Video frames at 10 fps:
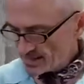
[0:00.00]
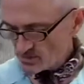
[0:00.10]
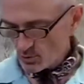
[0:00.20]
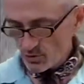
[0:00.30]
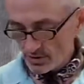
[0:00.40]
we're
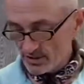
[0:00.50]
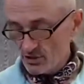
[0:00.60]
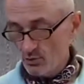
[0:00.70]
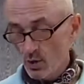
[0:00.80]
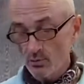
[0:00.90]
going to do
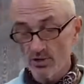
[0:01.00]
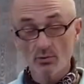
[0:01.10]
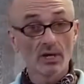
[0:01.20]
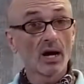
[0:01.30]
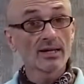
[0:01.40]
one with
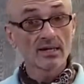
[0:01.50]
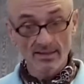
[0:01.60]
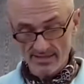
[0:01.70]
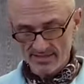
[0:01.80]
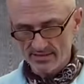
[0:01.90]

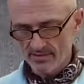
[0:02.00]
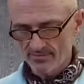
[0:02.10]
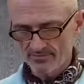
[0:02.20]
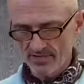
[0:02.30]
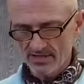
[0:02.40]
ranunculus.
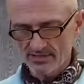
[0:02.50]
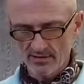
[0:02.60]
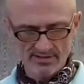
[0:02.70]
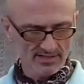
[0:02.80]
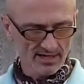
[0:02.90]
This
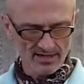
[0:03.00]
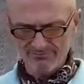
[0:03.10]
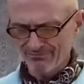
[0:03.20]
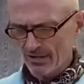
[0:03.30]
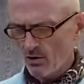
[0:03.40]
looks like,
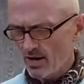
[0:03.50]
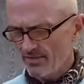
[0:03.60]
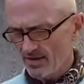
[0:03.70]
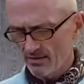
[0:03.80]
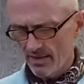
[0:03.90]
oh, I
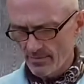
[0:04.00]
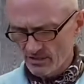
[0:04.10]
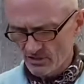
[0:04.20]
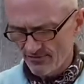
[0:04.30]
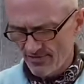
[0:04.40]
think lemon
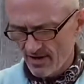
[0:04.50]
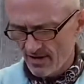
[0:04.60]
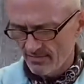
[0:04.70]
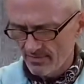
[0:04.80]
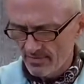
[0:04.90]
chiffon.
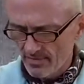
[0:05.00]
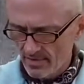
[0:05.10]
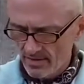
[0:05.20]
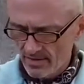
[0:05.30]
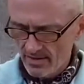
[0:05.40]

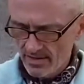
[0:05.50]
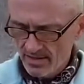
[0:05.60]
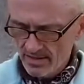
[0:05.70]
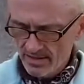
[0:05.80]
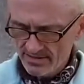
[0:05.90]

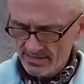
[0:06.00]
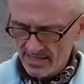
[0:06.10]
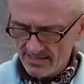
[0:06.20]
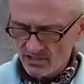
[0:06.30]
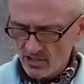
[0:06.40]
It's that
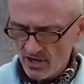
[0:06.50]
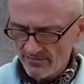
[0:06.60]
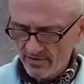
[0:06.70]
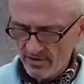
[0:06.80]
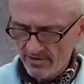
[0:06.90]

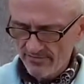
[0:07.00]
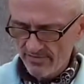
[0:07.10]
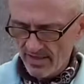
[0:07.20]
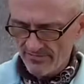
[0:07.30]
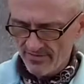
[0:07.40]
soft,
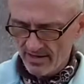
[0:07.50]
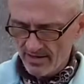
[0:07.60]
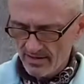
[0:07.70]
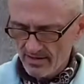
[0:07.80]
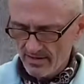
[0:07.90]
fluffy.
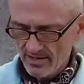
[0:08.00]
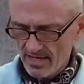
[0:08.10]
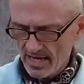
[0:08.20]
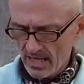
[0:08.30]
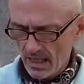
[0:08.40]

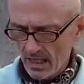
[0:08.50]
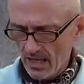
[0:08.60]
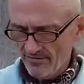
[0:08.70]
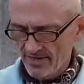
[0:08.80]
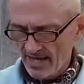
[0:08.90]
I love
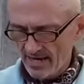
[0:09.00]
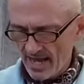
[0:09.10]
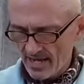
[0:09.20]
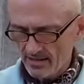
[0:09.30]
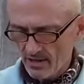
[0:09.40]
that
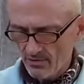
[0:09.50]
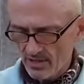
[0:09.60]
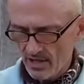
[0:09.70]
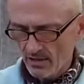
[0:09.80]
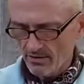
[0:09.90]
egg yolk
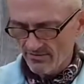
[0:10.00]
color of the